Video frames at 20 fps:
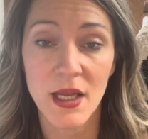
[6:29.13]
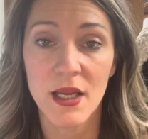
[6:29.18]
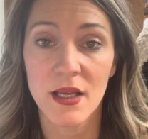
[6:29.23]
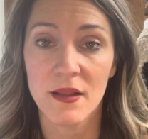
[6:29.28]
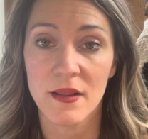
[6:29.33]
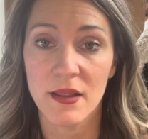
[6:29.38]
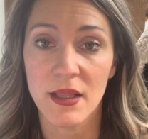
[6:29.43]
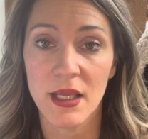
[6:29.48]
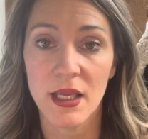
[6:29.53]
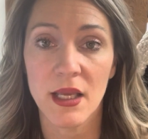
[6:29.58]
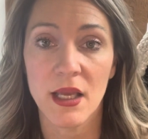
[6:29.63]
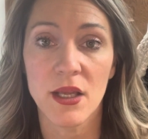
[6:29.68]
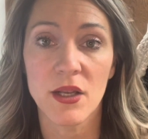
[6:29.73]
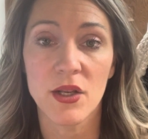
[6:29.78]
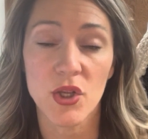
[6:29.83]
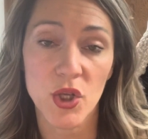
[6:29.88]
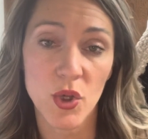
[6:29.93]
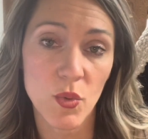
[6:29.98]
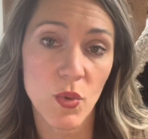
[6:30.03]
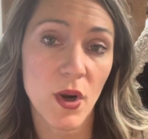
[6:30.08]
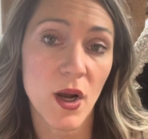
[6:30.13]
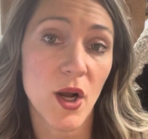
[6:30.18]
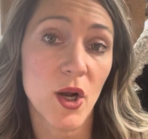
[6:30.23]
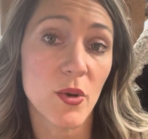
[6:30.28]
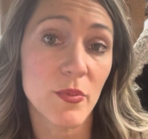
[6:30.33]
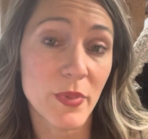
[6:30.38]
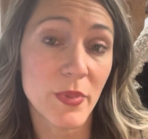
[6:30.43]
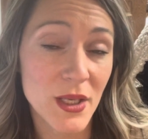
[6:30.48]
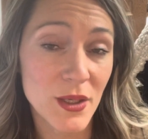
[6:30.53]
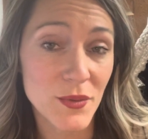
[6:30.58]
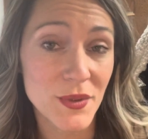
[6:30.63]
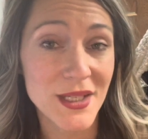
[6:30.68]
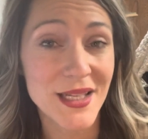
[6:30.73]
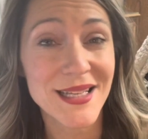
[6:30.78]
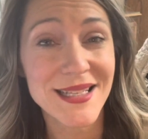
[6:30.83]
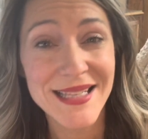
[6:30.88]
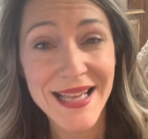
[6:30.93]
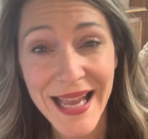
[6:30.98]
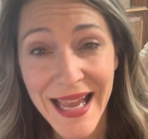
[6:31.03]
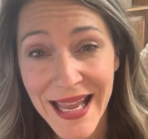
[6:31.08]
then you will owe
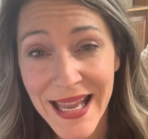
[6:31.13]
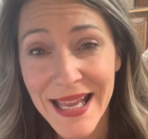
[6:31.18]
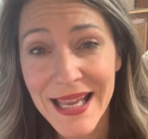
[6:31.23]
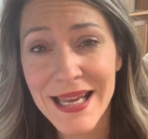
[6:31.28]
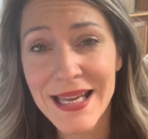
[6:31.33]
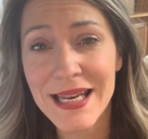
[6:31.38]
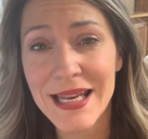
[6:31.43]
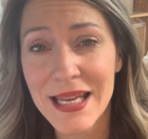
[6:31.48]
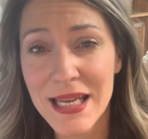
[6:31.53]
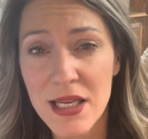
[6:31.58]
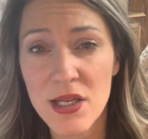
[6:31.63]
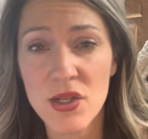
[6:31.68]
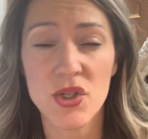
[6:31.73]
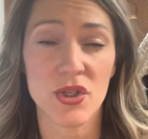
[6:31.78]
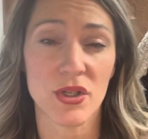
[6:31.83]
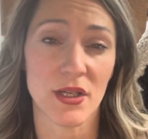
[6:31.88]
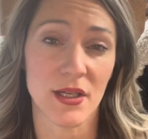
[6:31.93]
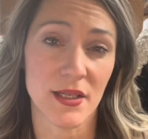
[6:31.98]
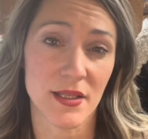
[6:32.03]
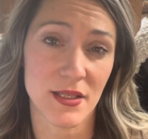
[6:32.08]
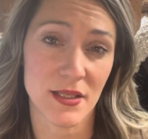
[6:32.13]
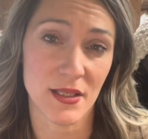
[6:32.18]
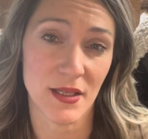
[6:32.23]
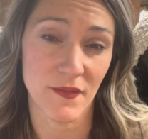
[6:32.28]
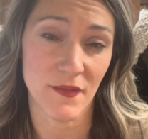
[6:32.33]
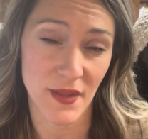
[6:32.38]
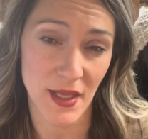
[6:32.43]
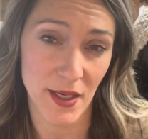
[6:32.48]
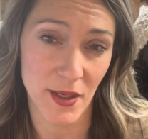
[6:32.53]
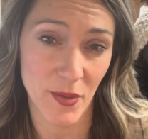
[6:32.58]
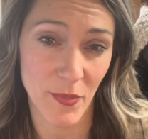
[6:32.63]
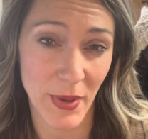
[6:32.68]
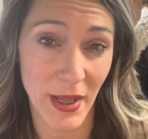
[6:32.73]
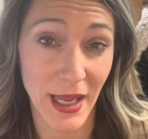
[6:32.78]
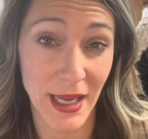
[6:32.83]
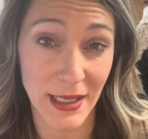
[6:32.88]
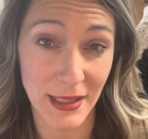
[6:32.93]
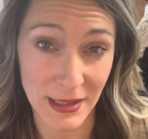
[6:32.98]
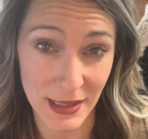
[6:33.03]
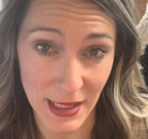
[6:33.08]
penalties and interest if they are
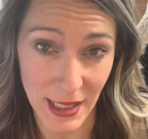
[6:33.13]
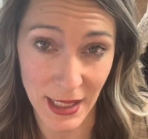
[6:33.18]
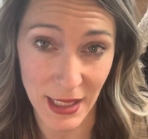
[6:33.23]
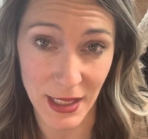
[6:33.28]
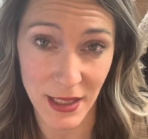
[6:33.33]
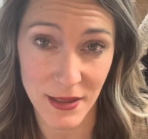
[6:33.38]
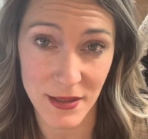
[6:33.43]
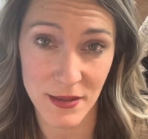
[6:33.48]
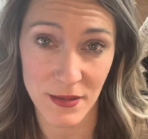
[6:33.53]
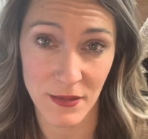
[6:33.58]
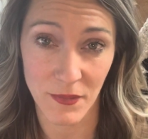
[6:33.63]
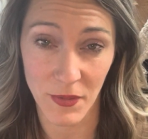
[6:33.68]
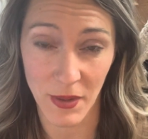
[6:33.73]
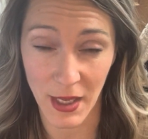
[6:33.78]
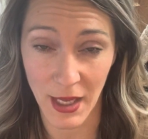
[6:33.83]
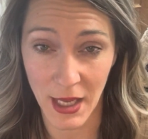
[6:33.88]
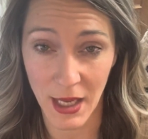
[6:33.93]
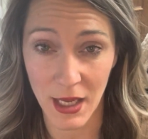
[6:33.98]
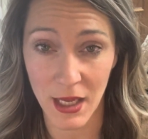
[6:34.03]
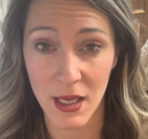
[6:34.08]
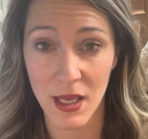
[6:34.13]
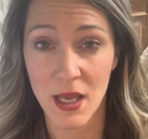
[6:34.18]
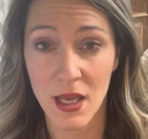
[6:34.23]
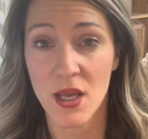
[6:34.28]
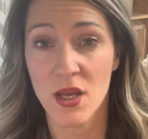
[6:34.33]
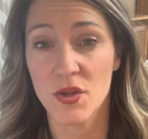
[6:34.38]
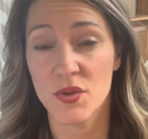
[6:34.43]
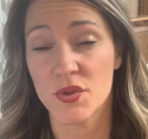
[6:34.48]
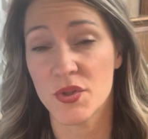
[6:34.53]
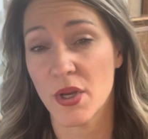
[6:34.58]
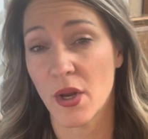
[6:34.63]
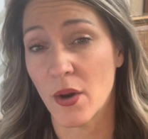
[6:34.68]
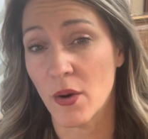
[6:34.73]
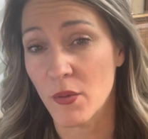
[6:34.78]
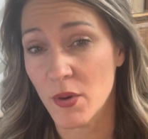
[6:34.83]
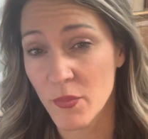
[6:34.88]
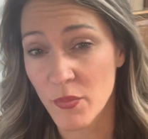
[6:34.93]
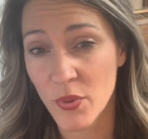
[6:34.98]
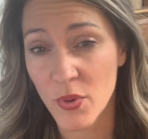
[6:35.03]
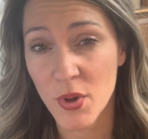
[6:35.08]
paid late, okay? So
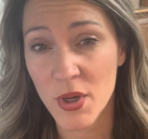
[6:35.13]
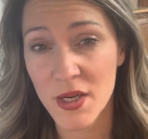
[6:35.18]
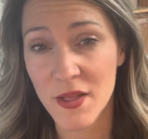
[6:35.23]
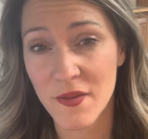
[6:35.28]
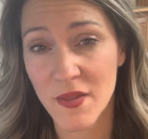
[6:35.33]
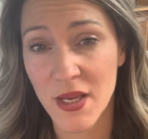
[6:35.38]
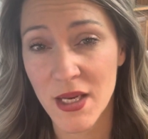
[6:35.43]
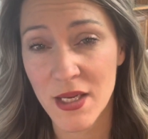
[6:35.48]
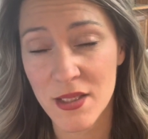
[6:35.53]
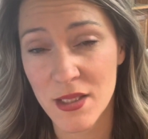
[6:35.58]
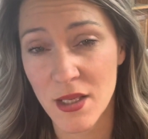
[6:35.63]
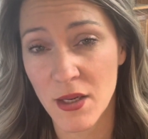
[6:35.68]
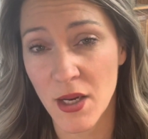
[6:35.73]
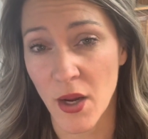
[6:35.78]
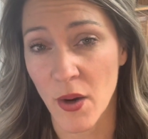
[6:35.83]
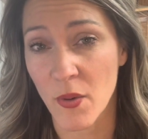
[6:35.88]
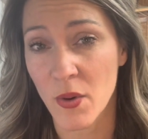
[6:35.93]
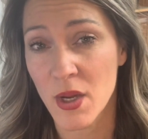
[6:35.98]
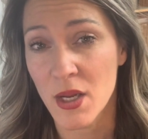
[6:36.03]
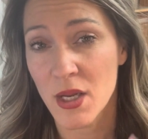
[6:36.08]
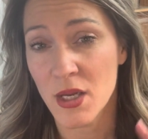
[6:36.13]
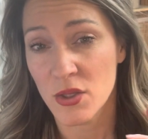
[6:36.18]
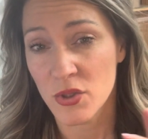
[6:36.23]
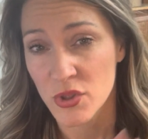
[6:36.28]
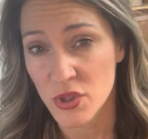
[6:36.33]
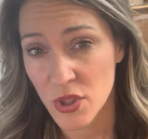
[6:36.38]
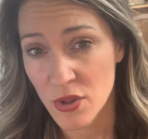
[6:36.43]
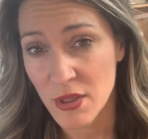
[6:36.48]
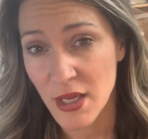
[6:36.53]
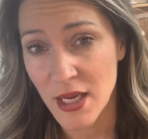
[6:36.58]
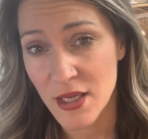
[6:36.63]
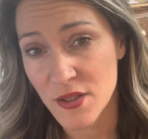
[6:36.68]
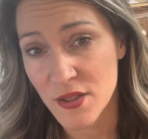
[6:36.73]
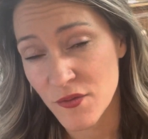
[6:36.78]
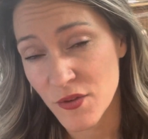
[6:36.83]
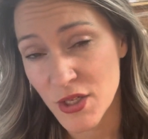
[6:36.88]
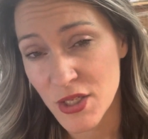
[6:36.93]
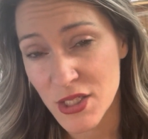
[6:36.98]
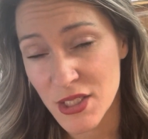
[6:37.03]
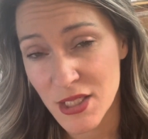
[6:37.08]
important things to know: due dates
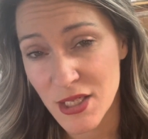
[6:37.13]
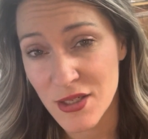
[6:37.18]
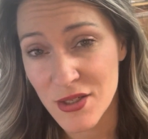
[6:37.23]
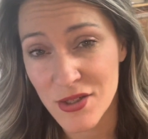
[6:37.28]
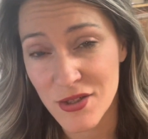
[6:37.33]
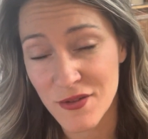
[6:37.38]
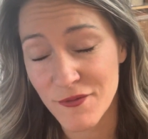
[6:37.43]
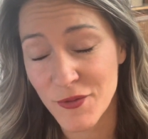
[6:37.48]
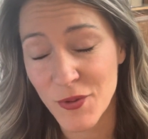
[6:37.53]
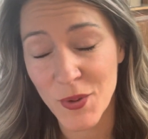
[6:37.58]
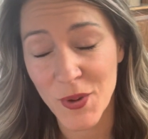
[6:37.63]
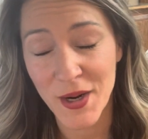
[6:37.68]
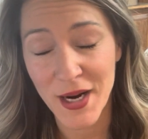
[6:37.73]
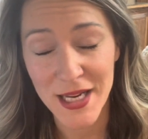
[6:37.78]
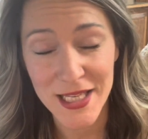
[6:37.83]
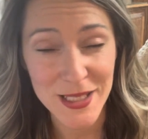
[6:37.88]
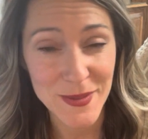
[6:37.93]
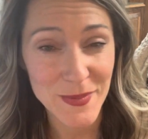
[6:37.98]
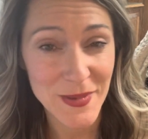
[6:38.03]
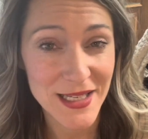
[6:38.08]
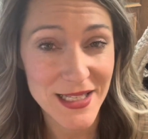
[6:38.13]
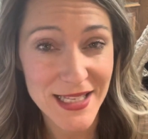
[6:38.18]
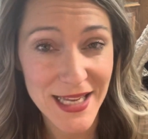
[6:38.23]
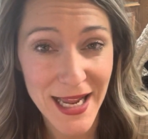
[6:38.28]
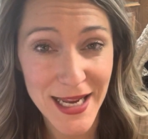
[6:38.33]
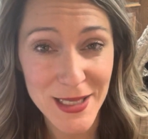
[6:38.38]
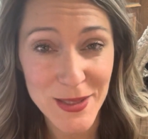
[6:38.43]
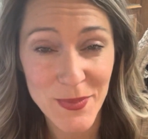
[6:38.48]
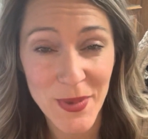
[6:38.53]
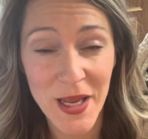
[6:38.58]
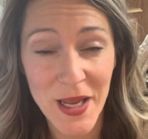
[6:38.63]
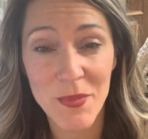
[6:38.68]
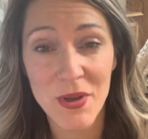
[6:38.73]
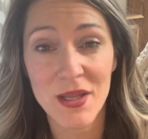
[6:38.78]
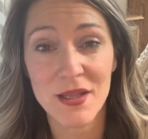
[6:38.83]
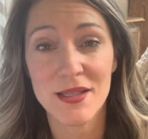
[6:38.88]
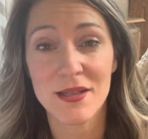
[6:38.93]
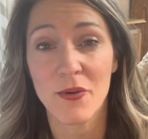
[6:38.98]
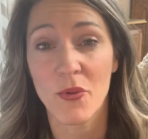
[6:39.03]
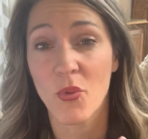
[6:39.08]
for estimated tax
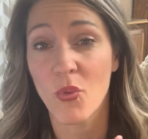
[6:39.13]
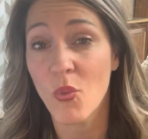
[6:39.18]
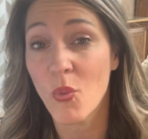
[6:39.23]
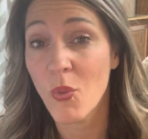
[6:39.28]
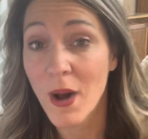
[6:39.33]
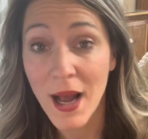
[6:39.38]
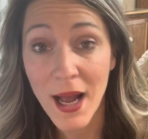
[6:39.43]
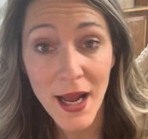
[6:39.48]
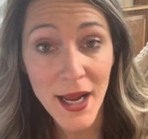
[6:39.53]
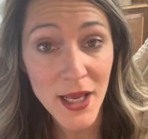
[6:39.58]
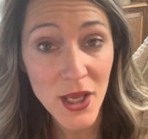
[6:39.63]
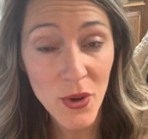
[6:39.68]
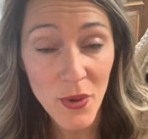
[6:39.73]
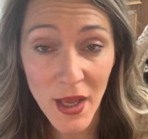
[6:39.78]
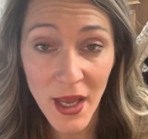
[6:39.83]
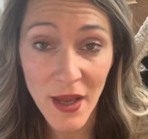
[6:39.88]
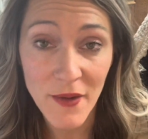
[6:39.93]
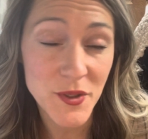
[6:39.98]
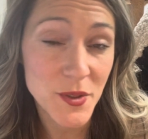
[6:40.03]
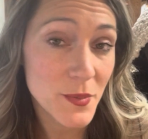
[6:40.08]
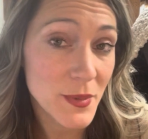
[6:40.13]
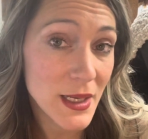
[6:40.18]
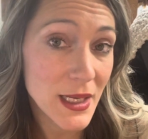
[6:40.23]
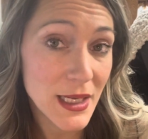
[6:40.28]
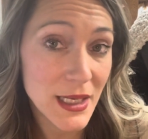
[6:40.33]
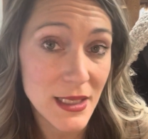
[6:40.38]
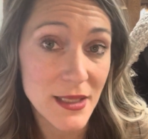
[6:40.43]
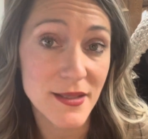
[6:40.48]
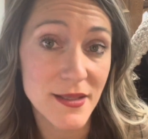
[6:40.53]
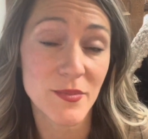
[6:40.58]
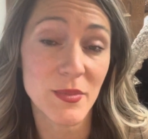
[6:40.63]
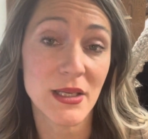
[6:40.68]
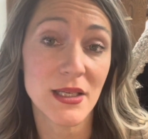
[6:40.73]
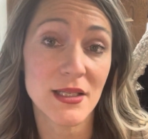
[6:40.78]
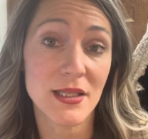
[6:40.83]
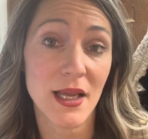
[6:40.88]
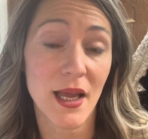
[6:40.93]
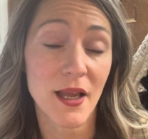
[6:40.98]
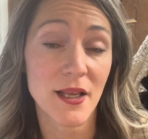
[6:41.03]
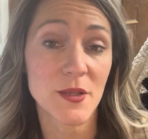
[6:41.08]
payments, why you have to make estimated
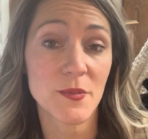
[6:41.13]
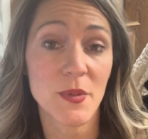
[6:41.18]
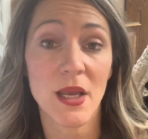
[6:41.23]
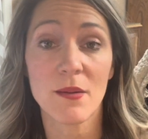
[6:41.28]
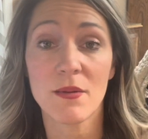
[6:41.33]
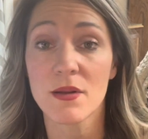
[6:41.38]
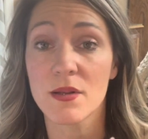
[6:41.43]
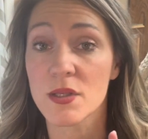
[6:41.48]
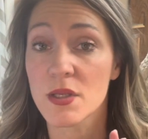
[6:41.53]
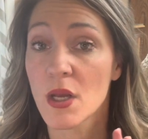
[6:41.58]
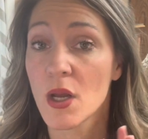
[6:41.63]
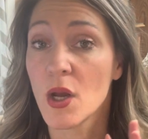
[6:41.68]
tax payments,